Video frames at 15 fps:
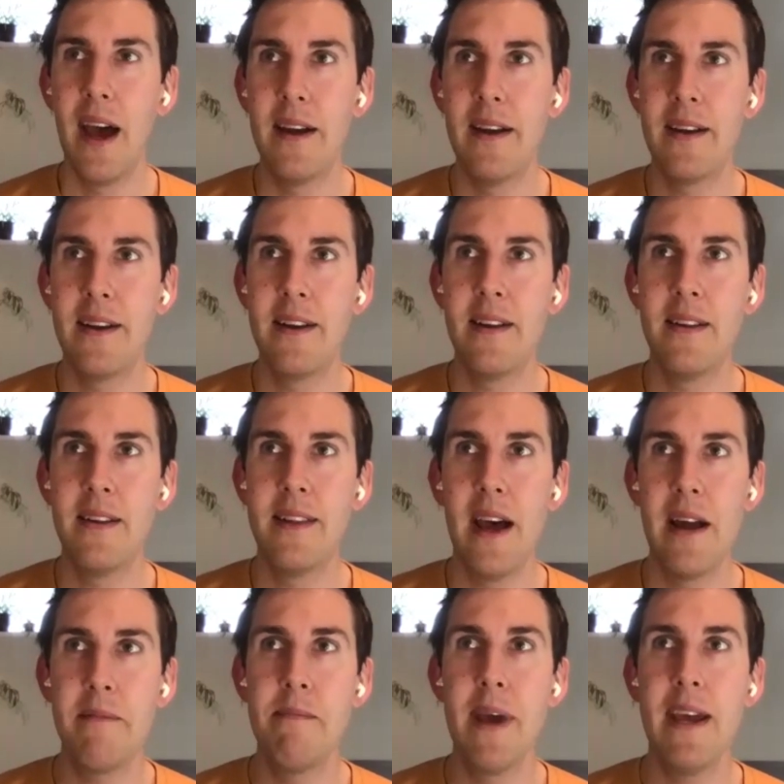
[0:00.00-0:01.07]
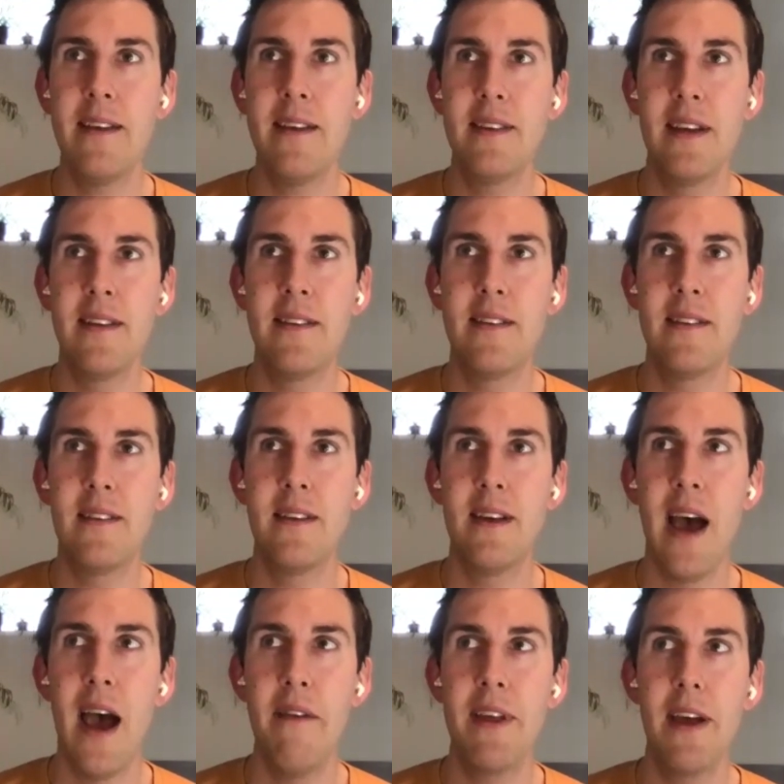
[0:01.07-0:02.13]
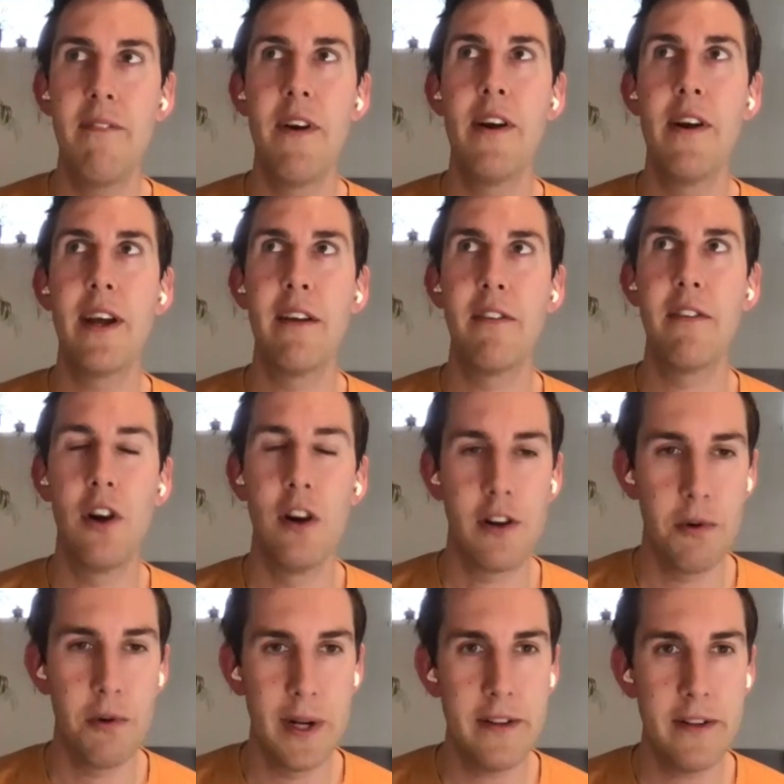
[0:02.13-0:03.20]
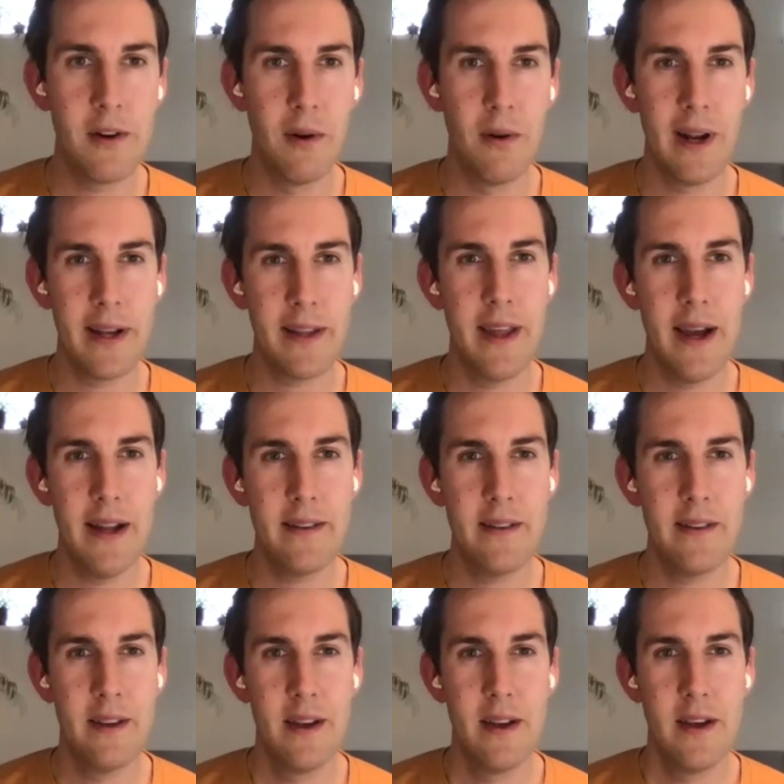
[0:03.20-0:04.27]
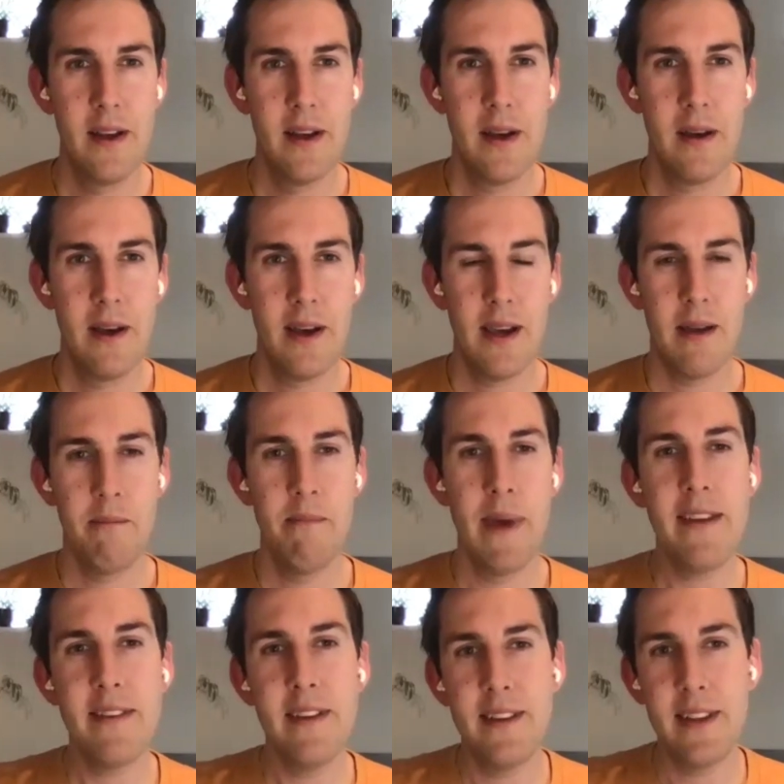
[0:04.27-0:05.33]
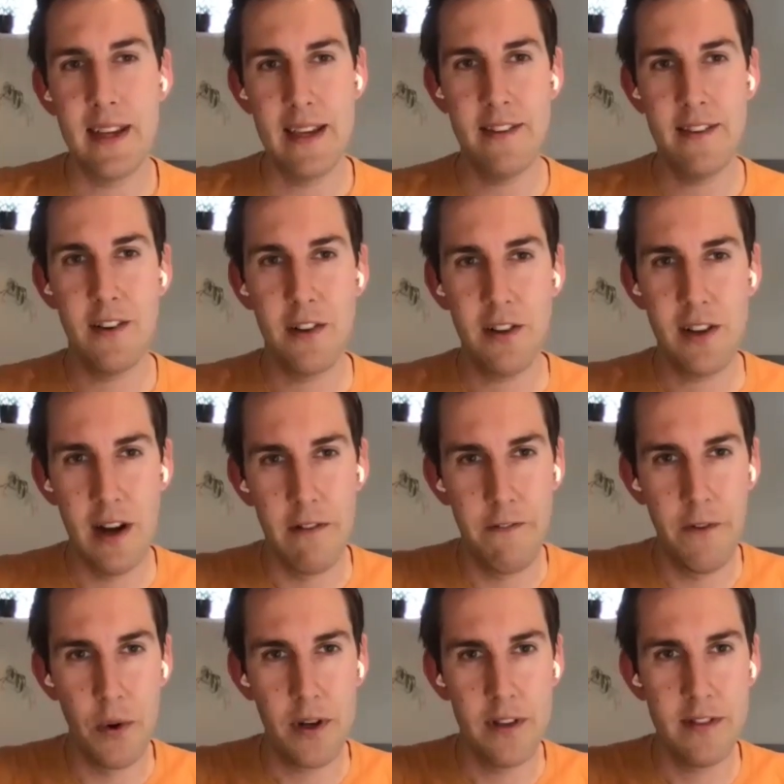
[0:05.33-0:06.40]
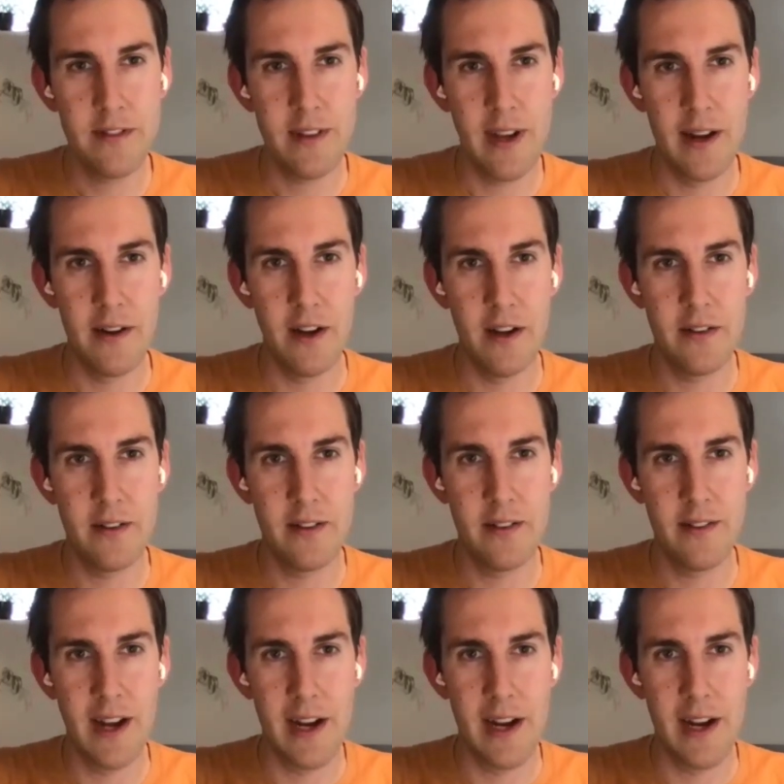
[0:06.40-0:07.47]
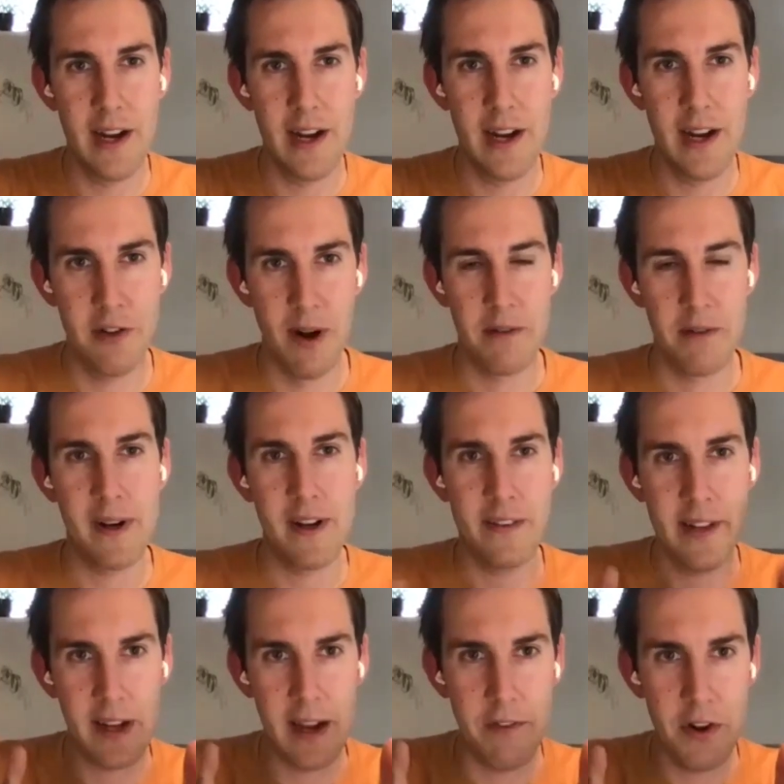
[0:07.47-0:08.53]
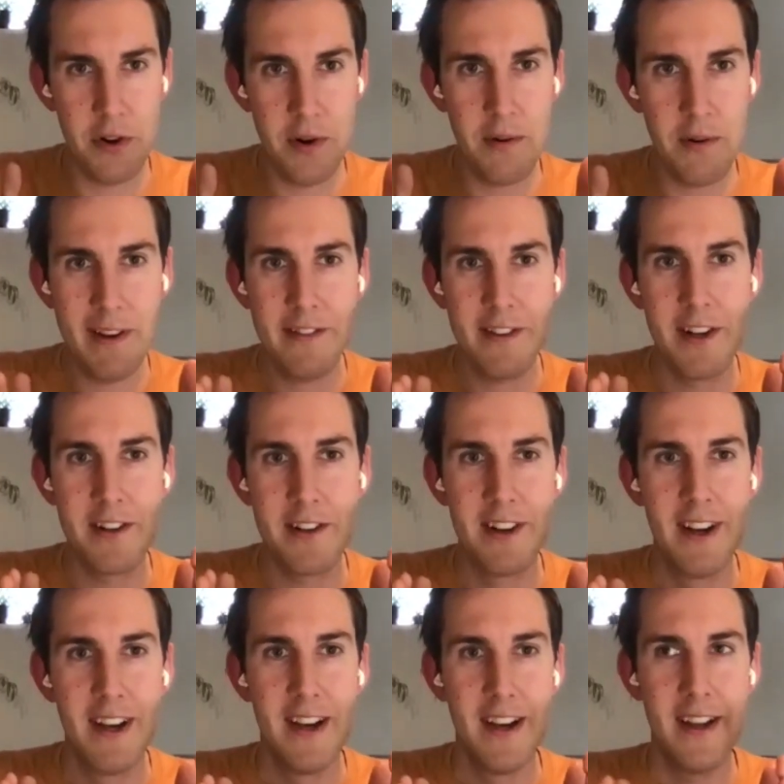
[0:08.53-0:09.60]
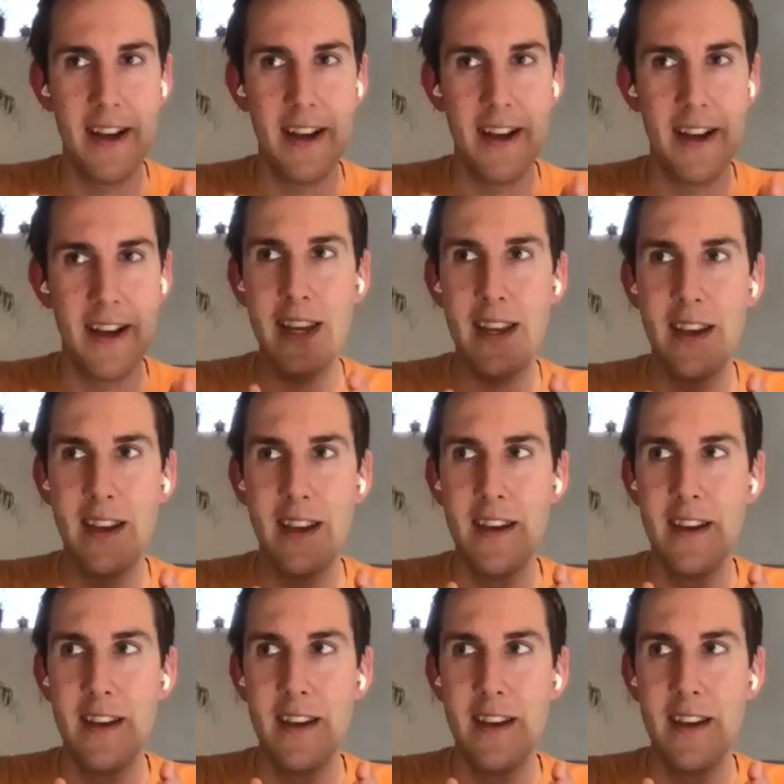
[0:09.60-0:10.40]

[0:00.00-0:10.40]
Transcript: And that makes it, having a very kind of concrete goal like that, makes it easier to kind of focus and not digress too much. Because like if you're doing research, it's like,